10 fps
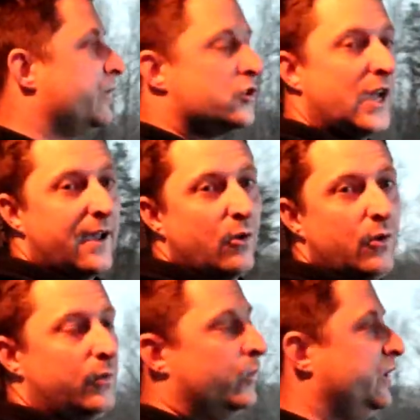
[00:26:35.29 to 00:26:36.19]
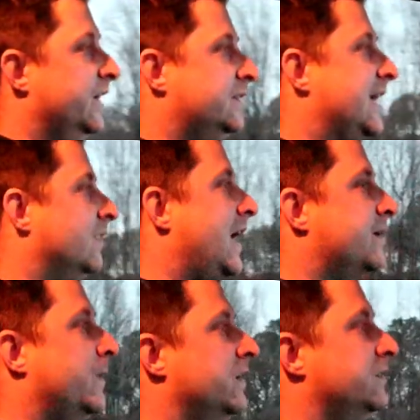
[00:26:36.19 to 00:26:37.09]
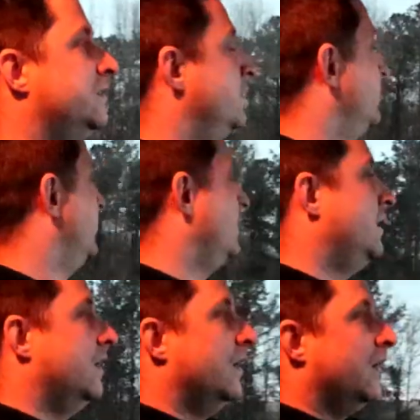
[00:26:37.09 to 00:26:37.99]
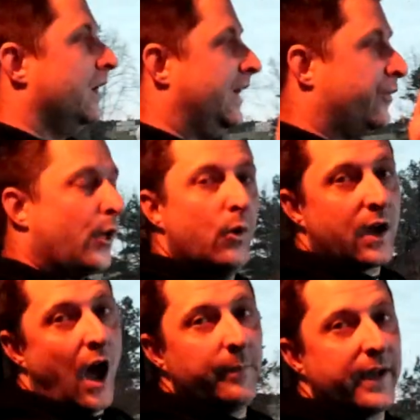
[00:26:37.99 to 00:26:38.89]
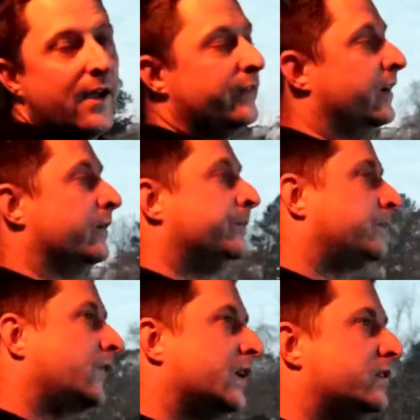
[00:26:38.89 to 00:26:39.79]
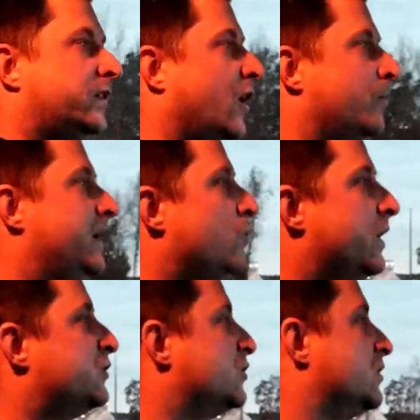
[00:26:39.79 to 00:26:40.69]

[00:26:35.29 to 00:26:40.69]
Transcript: the channel when you hit that like button. And throw a comment out there. Tell me which